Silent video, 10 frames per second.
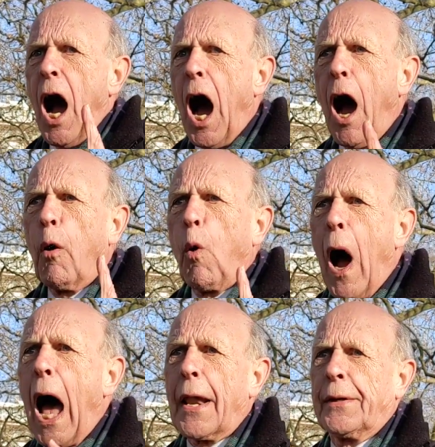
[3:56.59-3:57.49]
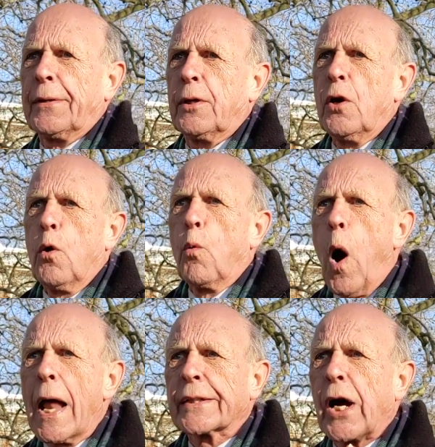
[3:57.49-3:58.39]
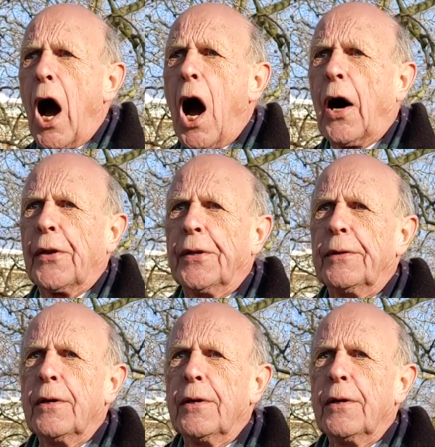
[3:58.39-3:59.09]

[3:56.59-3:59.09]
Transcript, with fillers: are one, one God,